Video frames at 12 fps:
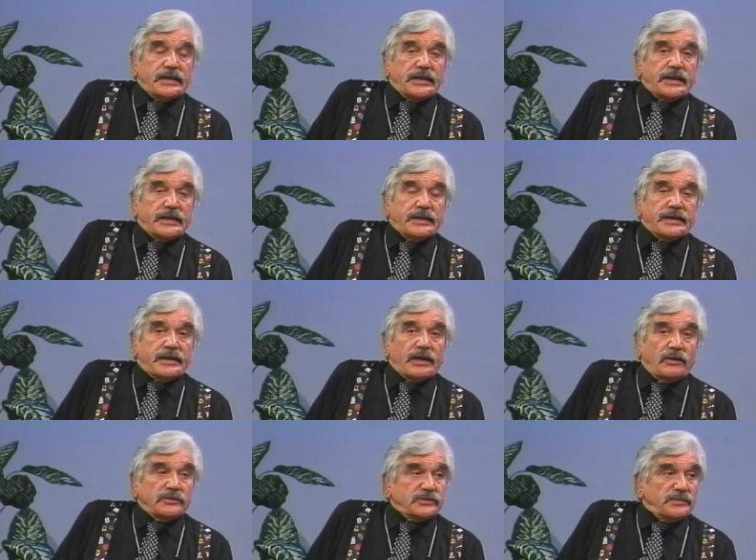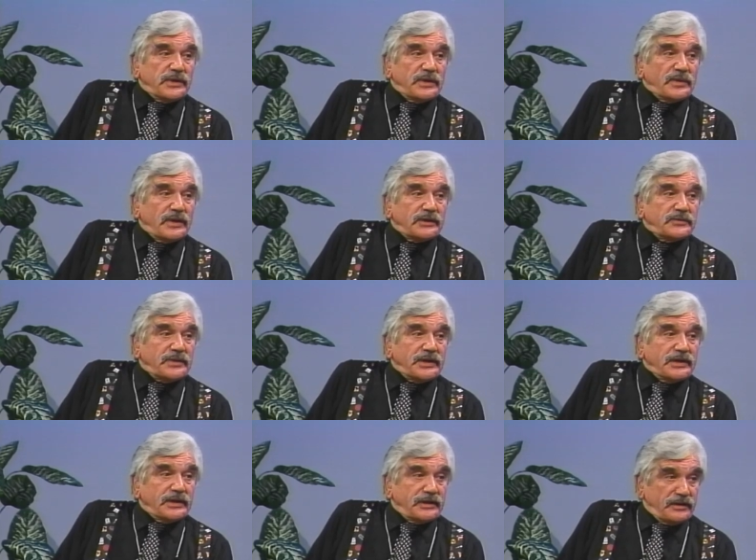And I also play Mark
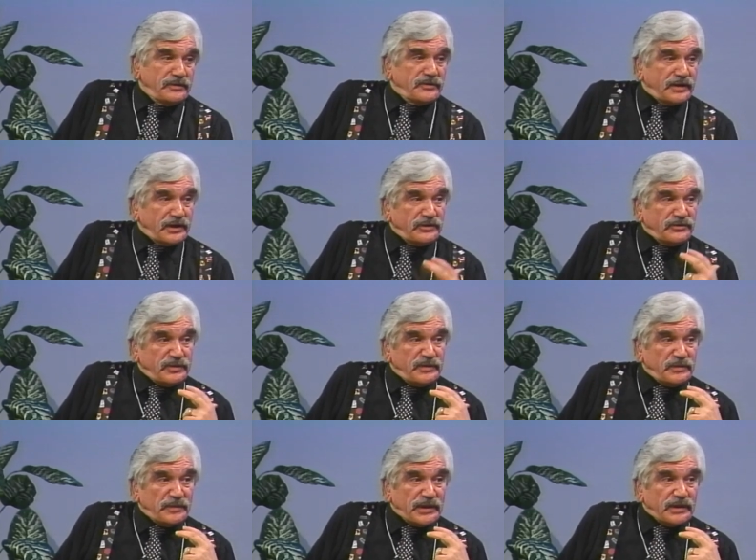Twain. Can you see me play